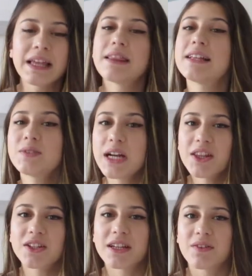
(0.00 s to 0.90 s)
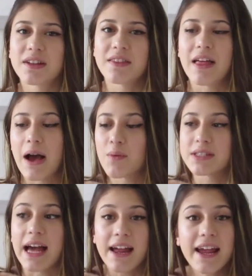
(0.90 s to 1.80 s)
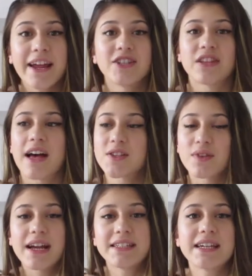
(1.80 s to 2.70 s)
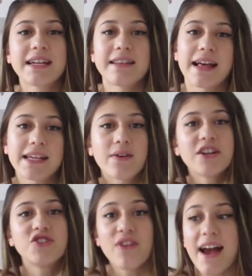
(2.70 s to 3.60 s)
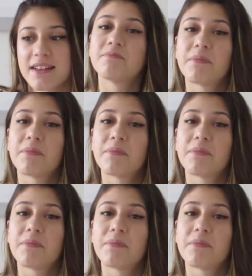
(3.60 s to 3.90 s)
that's what I looked like when I was that age and that's what I did and that's how I dressed.